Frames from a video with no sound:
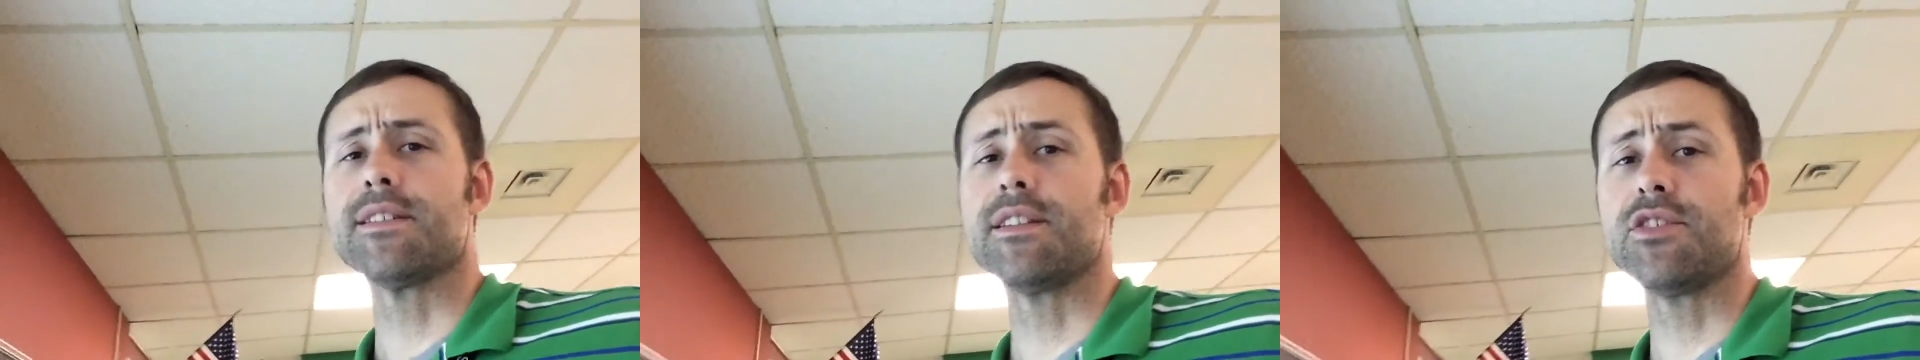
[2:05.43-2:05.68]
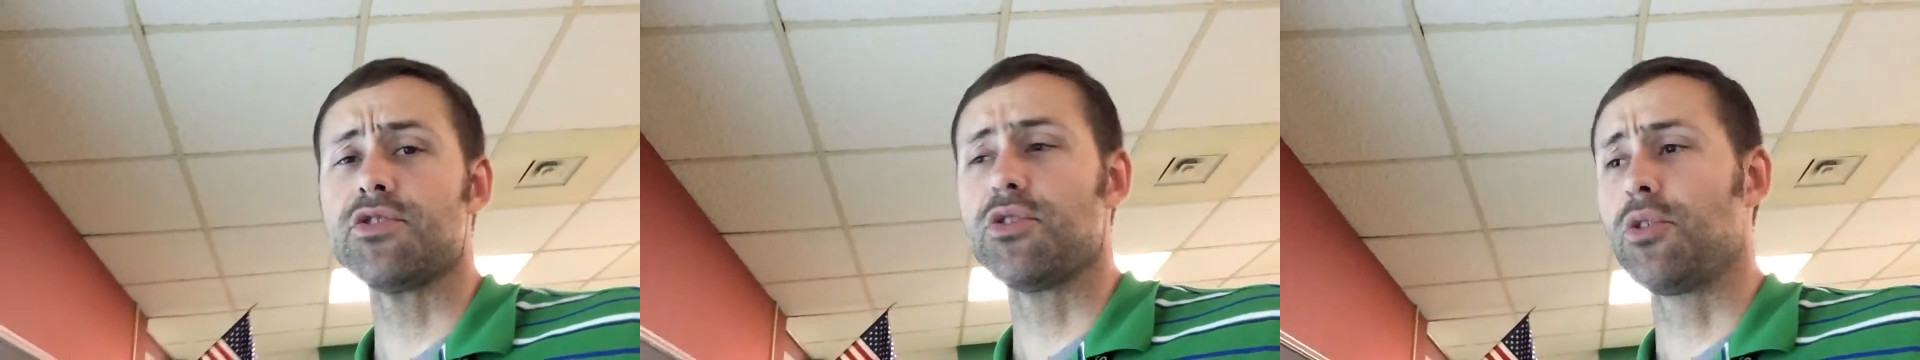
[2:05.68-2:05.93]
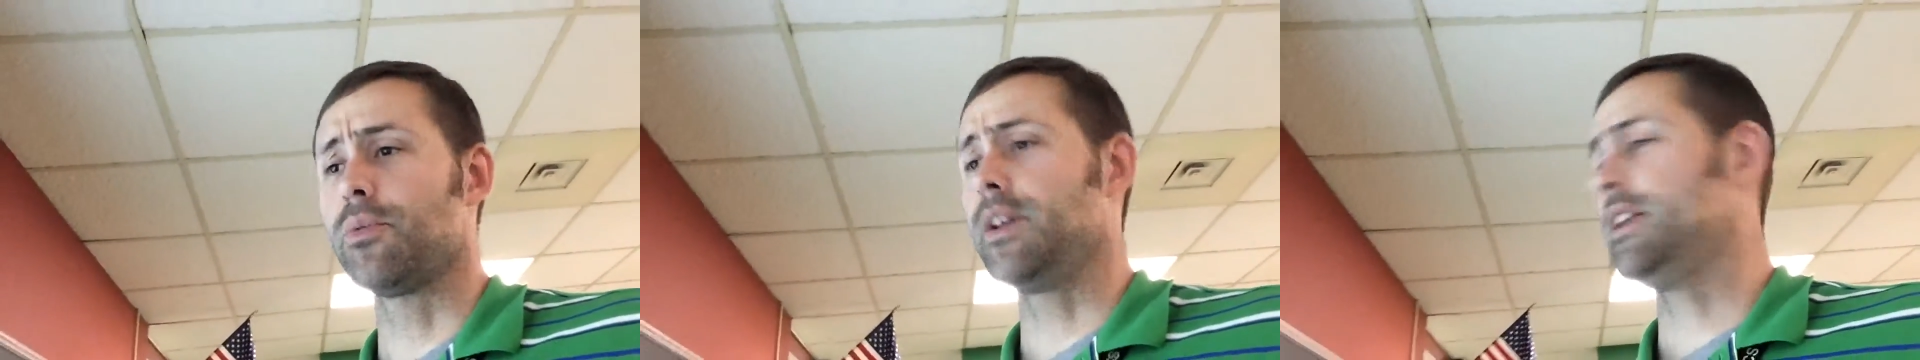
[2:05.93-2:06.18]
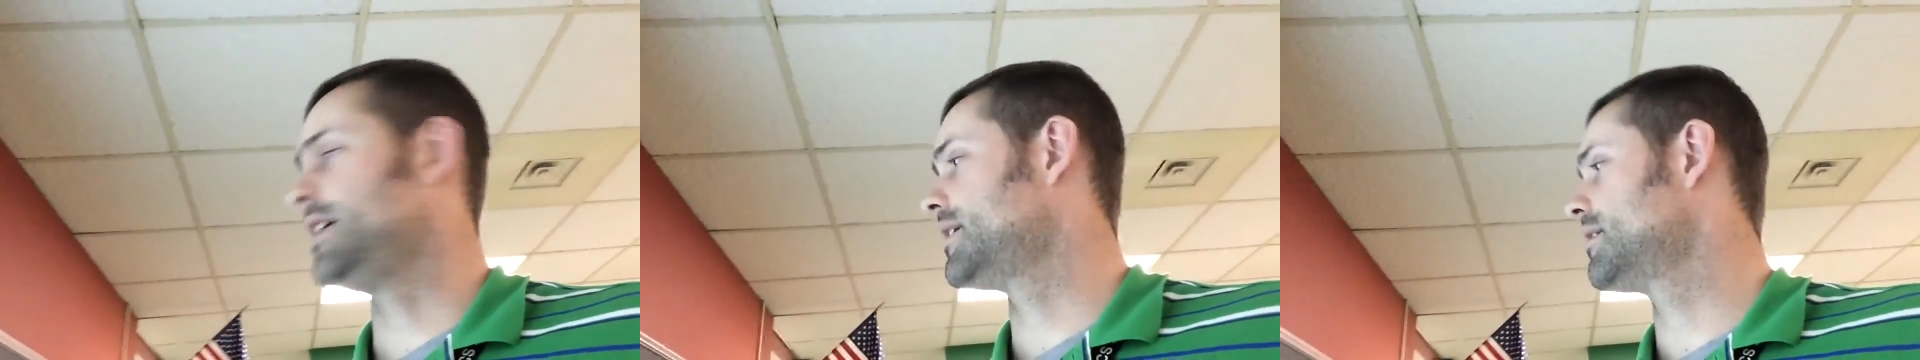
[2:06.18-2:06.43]
additional
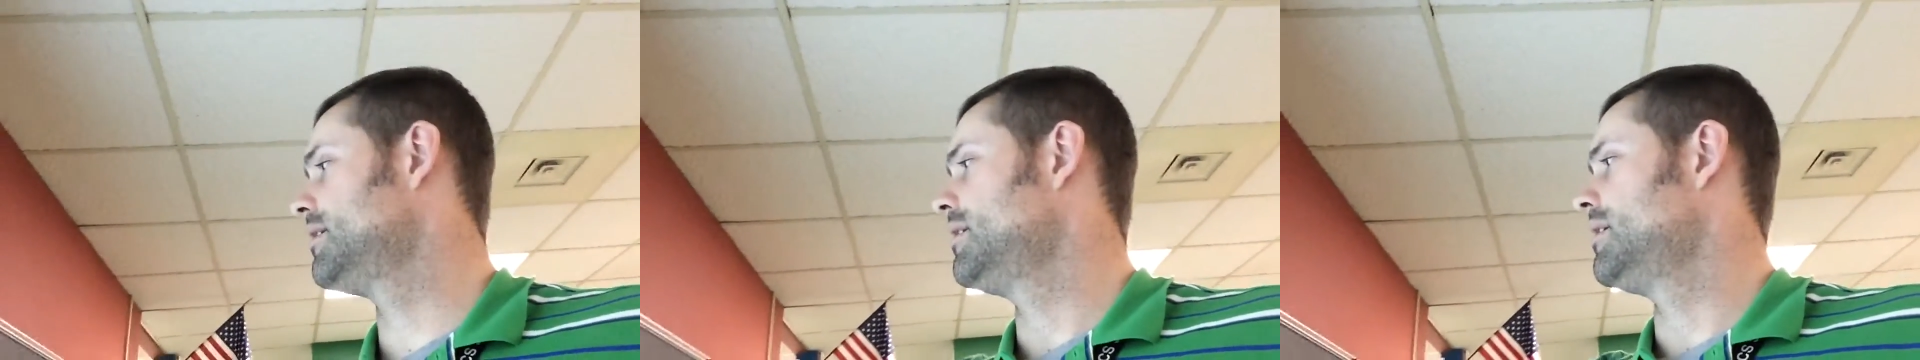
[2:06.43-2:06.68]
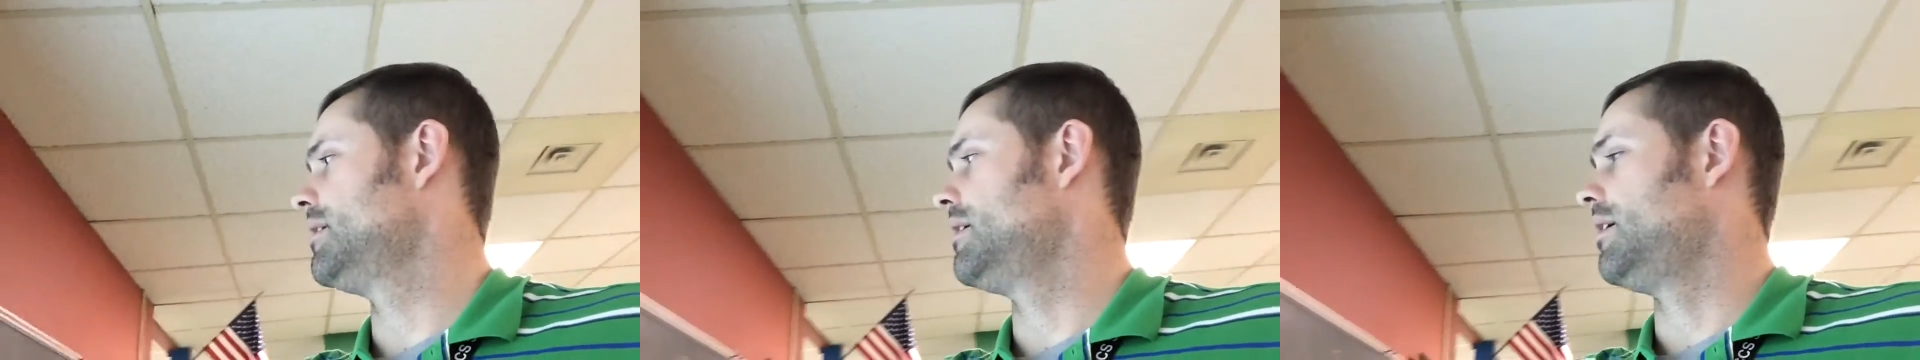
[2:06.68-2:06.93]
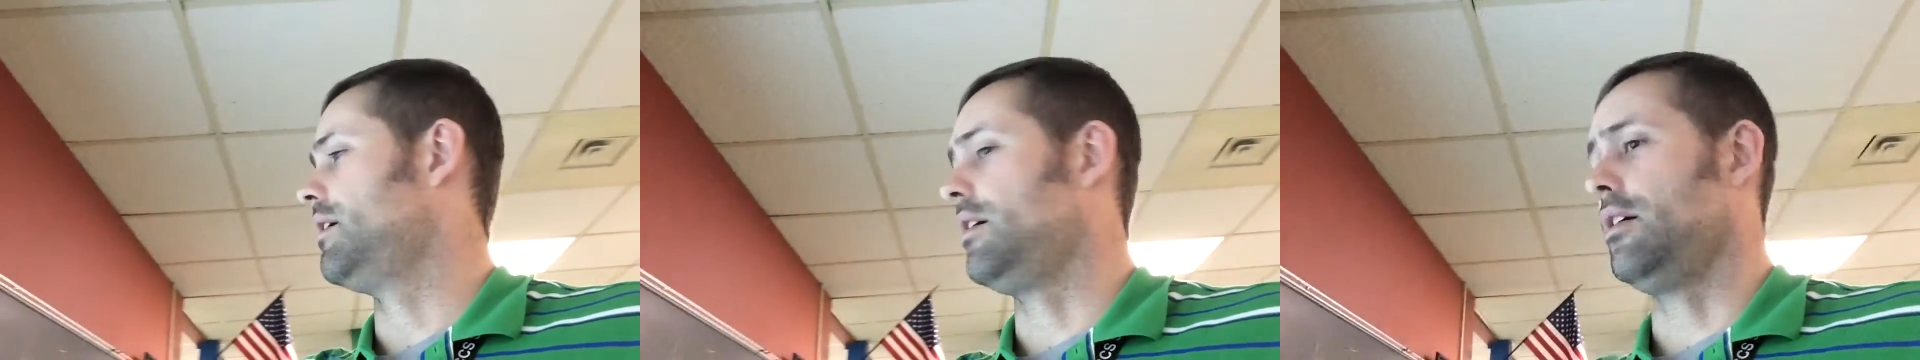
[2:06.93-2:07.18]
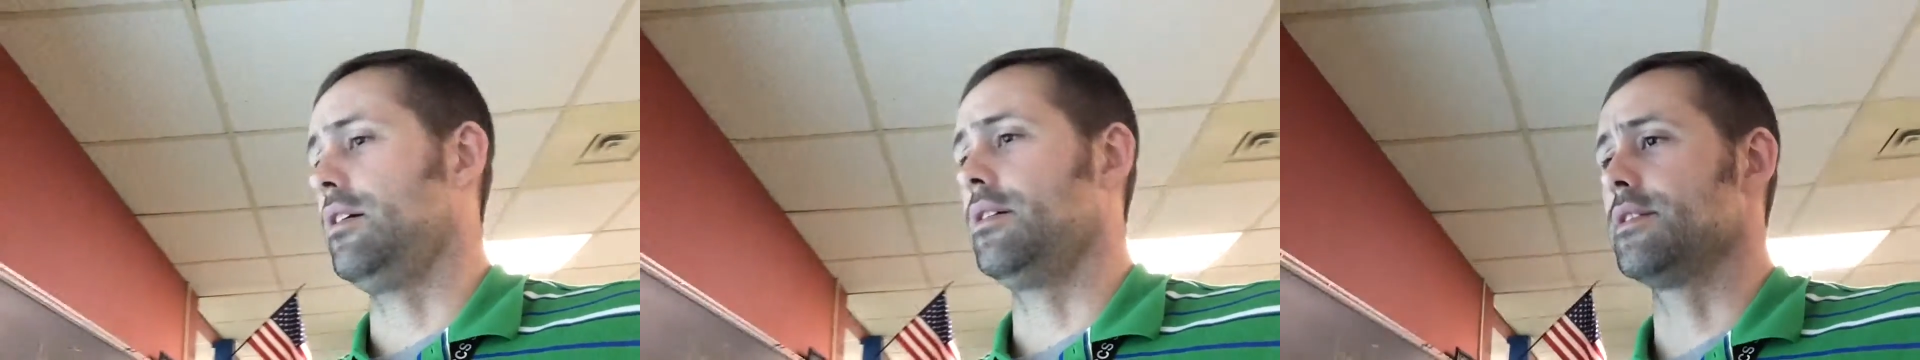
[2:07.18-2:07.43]
reading
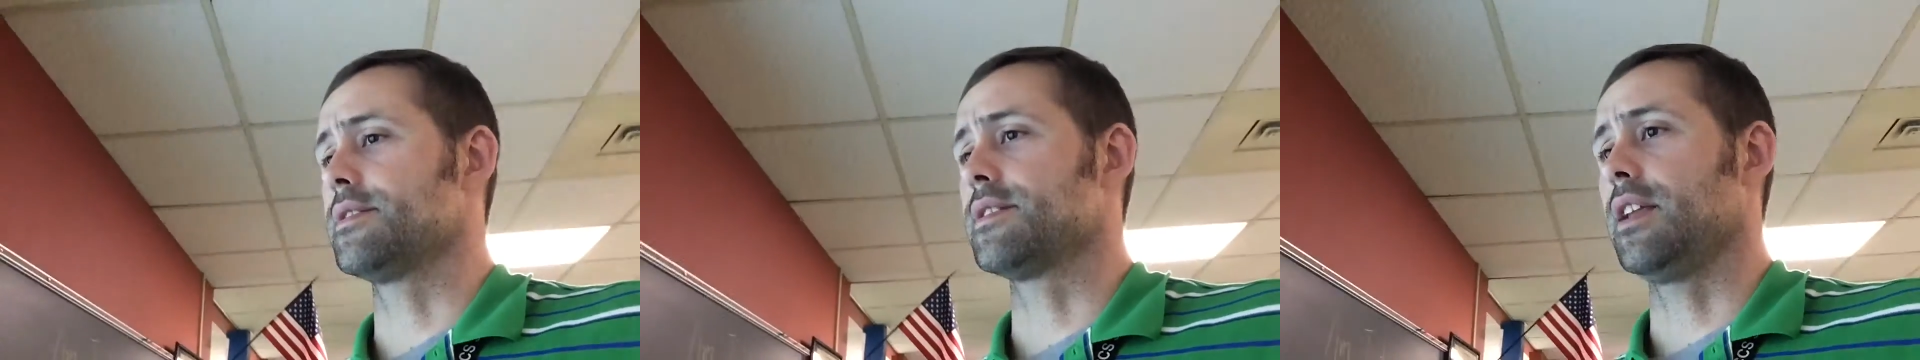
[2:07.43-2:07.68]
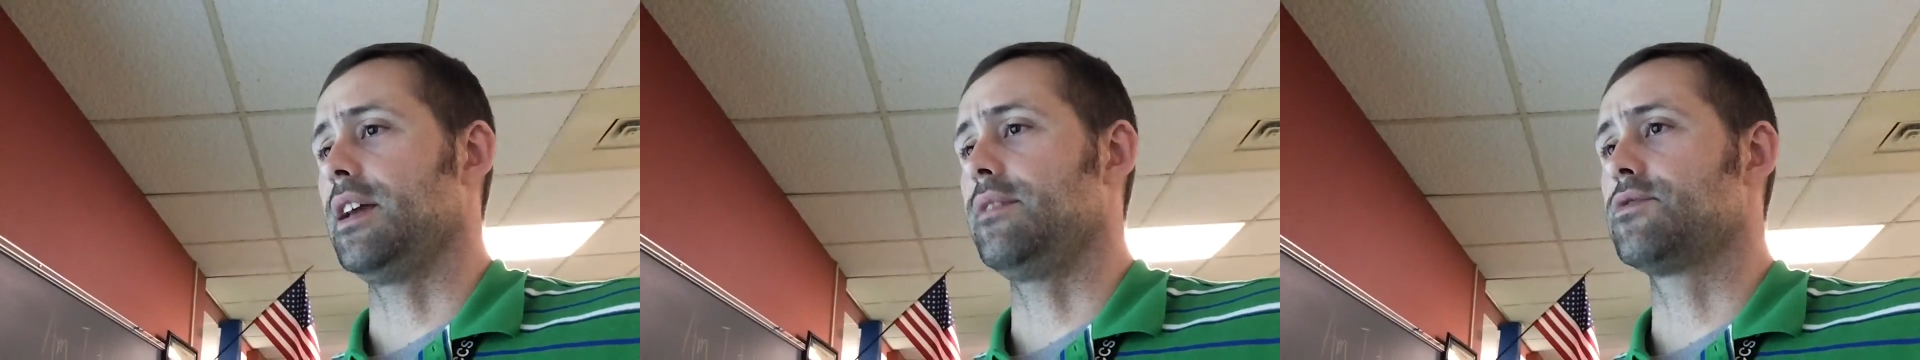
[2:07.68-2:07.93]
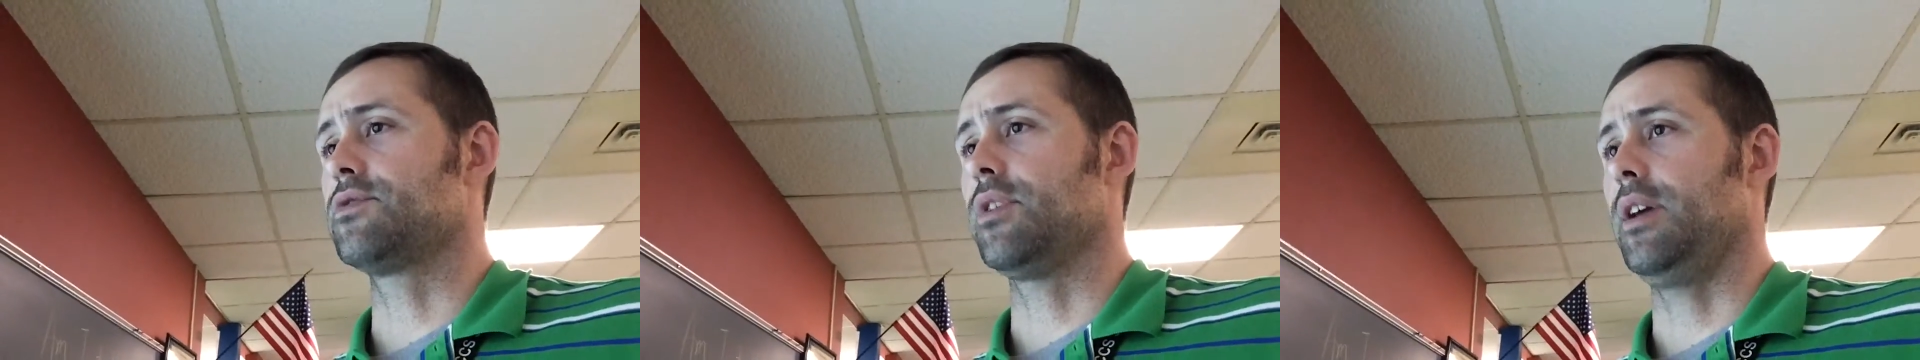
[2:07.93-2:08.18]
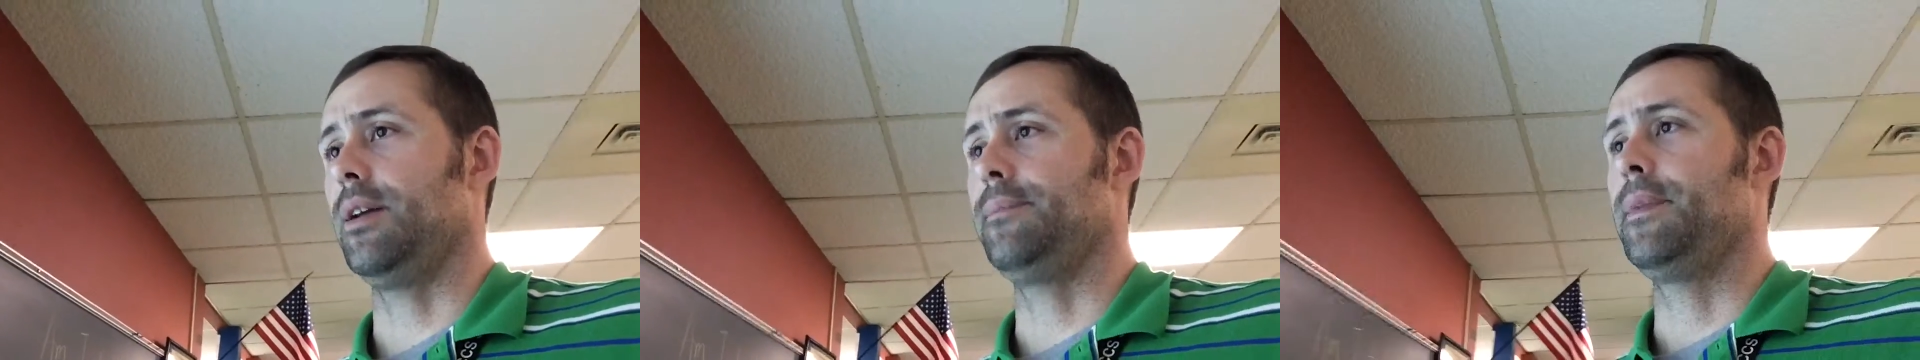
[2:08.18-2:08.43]
on the slave
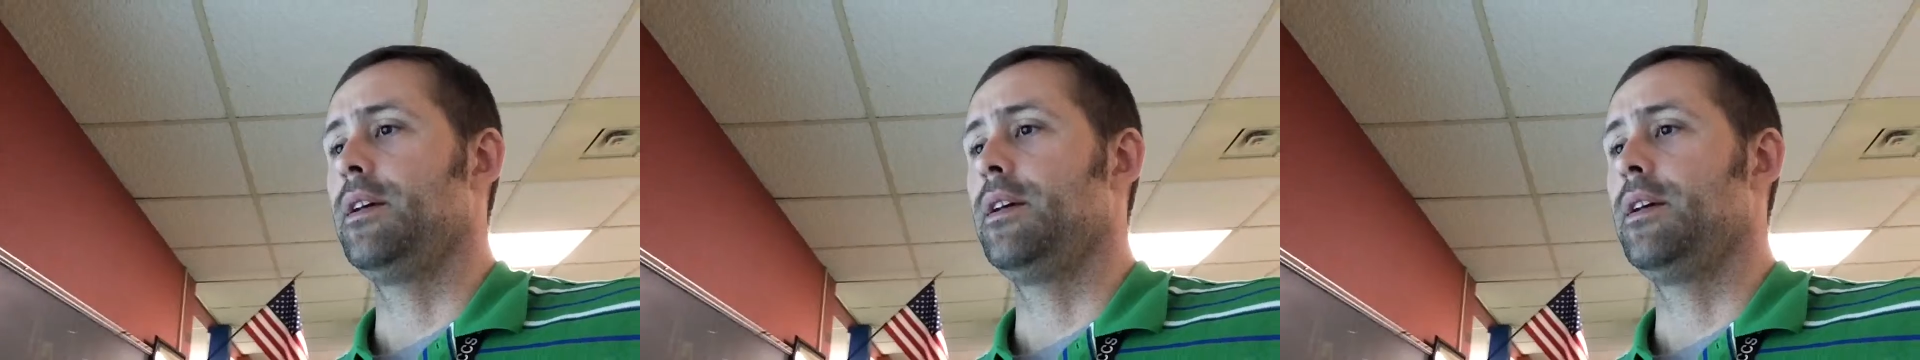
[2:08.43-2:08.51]
trade.